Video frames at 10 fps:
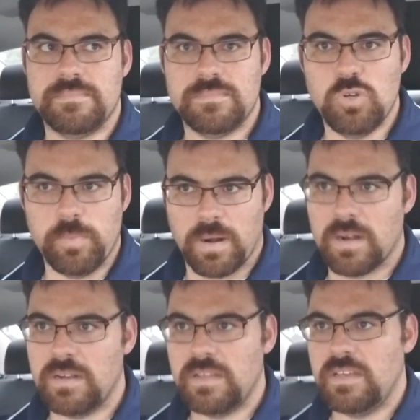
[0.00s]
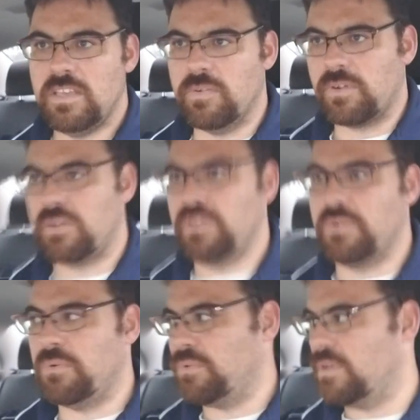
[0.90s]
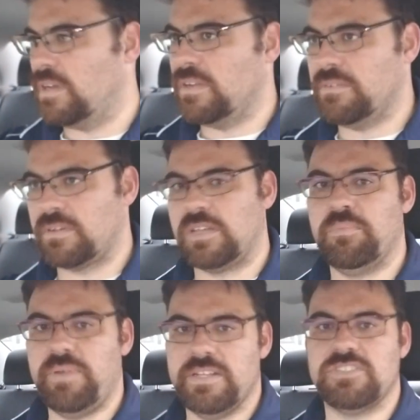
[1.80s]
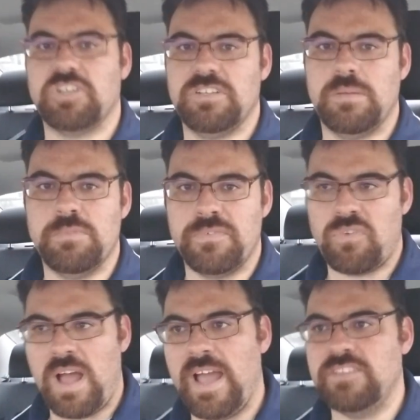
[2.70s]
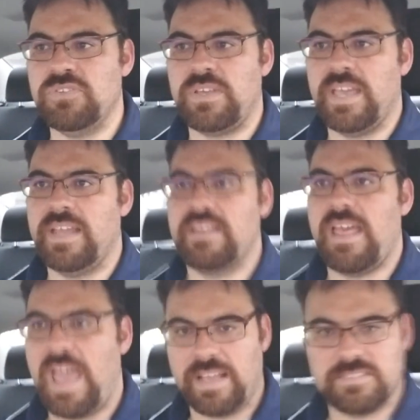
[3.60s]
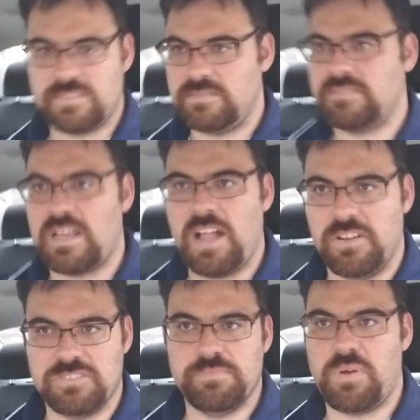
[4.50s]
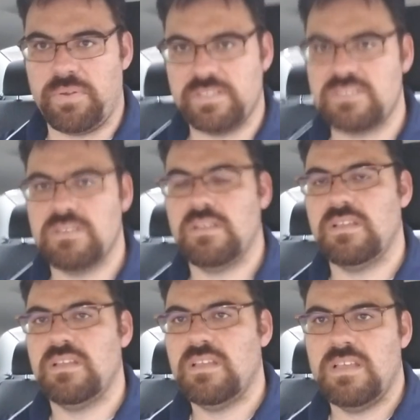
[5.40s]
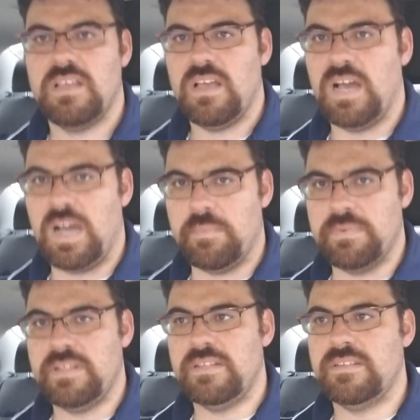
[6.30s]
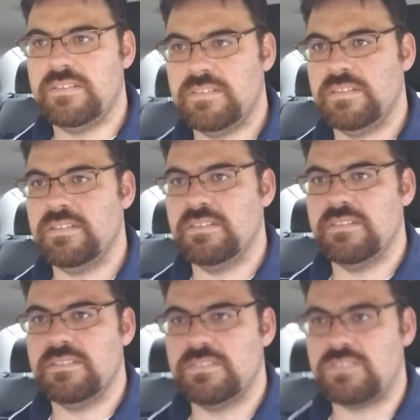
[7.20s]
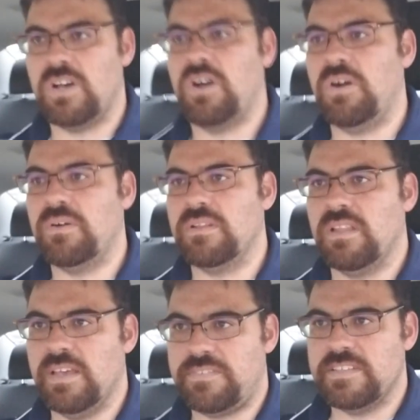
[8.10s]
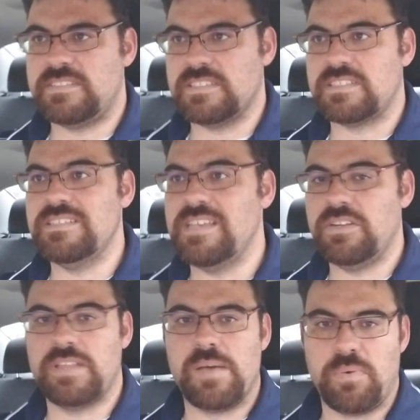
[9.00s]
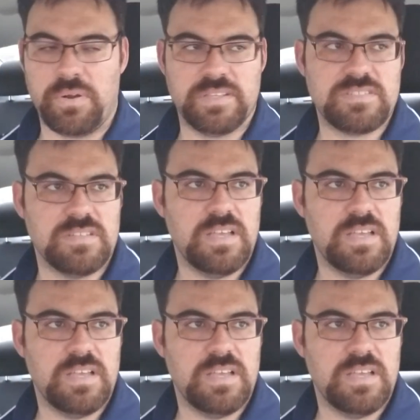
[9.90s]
Uber. You you complete a certain number of rides, you get X dollars of bonus. Um, so Lyft has discontinued that bonus,